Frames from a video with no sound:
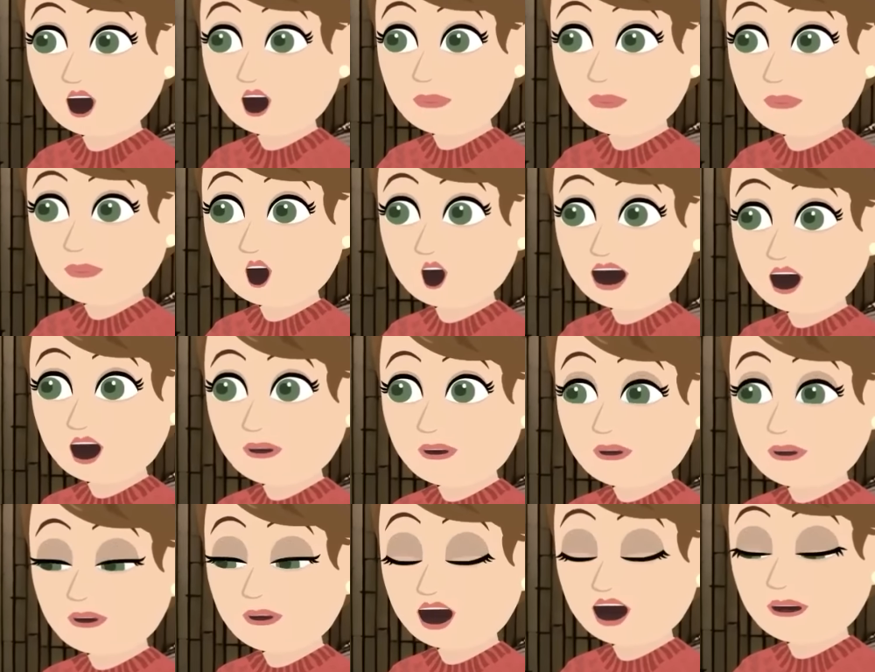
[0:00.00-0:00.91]
that's the
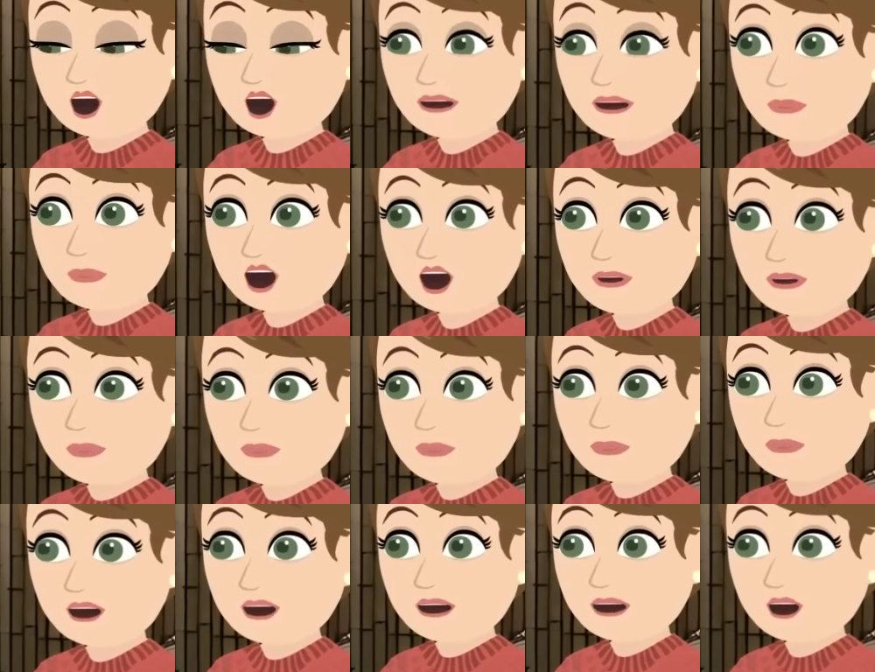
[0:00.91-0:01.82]
most conducive
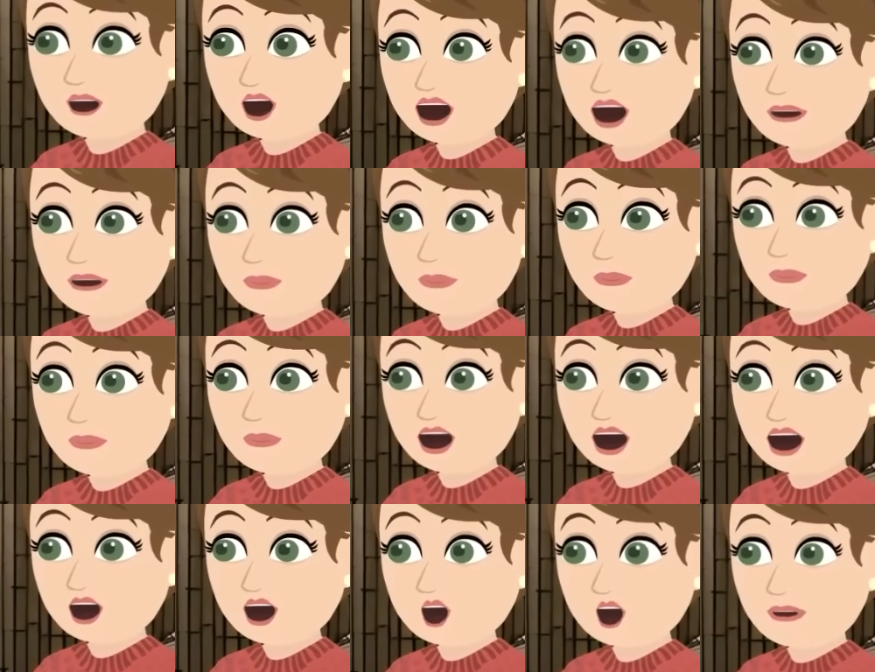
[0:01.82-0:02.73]
for you
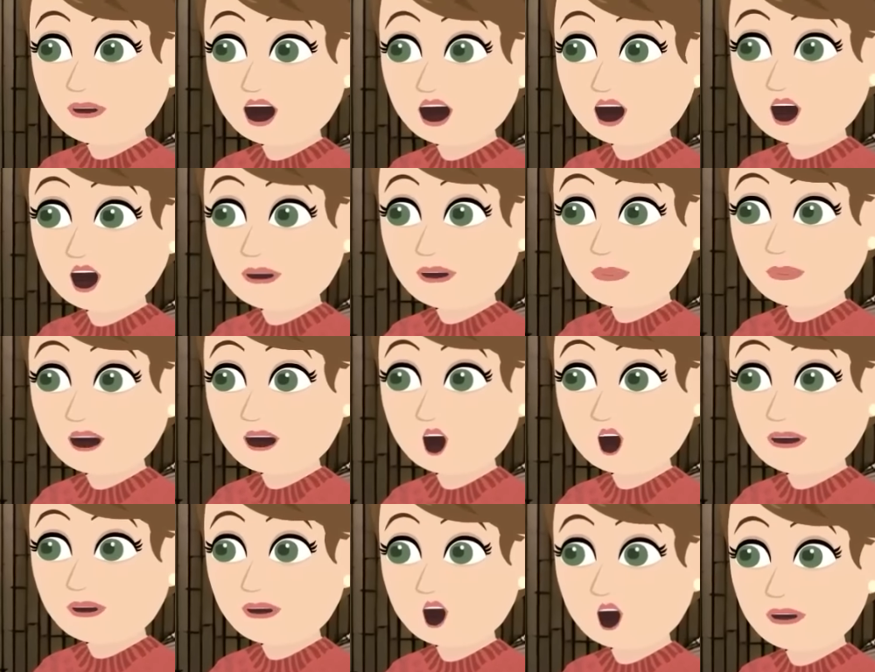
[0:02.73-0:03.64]
feeling emotionally
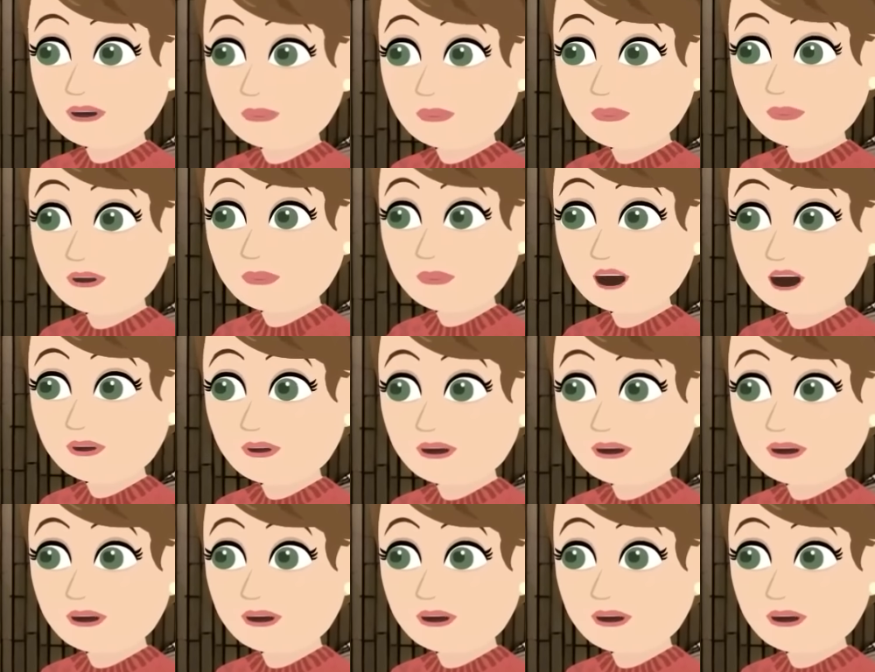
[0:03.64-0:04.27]
the best that you can